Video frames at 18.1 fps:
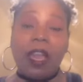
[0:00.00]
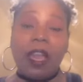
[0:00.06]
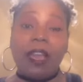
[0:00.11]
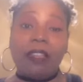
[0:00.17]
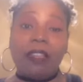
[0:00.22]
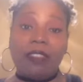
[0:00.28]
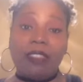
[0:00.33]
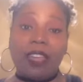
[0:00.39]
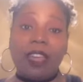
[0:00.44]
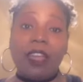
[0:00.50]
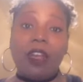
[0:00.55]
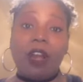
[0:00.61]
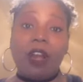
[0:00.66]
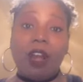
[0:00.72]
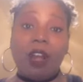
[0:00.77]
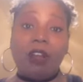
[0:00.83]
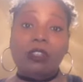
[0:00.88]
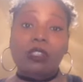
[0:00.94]
and they
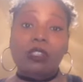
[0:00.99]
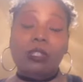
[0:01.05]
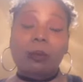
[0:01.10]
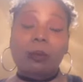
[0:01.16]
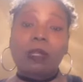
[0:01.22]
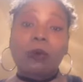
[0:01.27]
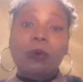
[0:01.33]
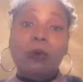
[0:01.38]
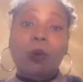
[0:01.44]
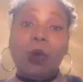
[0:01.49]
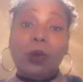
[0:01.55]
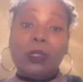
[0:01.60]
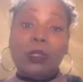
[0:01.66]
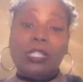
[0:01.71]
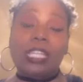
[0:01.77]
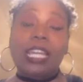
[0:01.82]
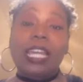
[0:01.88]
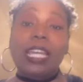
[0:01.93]
are to be
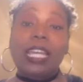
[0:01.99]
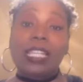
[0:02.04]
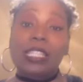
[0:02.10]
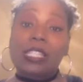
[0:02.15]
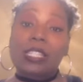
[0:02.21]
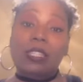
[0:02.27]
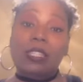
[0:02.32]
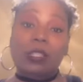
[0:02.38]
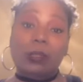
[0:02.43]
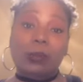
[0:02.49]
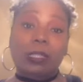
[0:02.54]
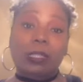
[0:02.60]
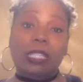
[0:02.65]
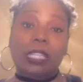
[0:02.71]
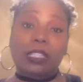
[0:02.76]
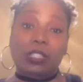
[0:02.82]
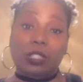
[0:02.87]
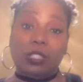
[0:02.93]
worked into the
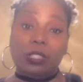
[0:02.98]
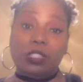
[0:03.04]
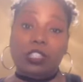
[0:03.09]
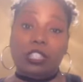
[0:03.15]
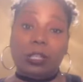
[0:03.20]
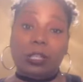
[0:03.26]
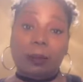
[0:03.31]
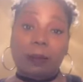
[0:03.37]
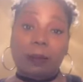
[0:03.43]
relationship,